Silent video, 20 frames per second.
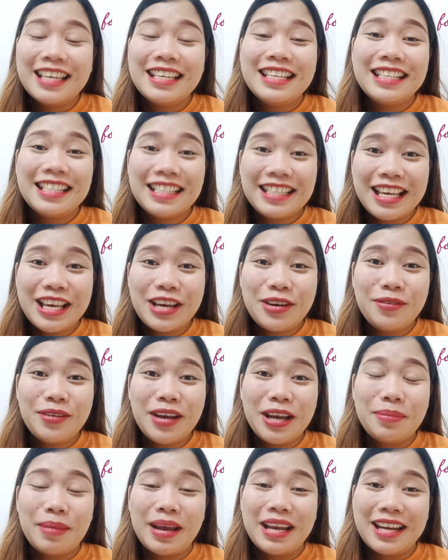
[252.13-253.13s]
See you
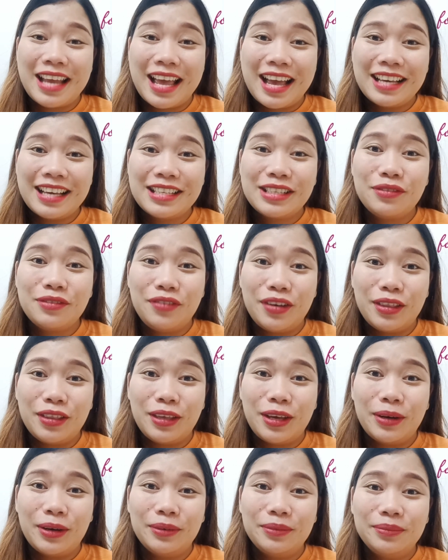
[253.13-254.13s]
in my next
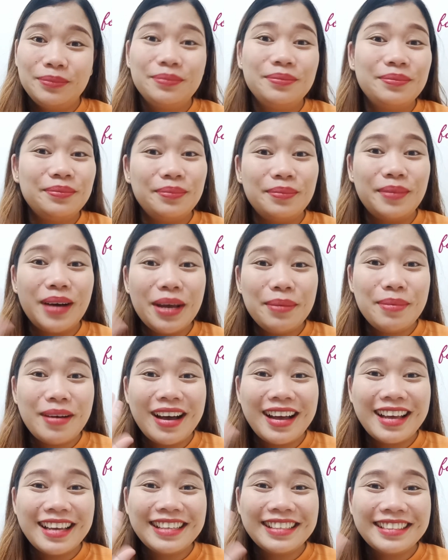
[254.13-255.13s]
video.
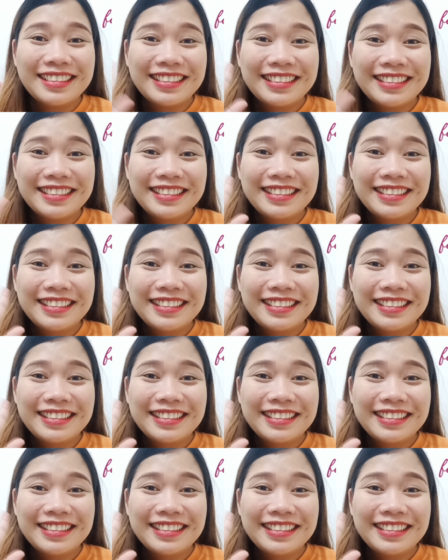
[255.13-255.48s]
Bye-bye!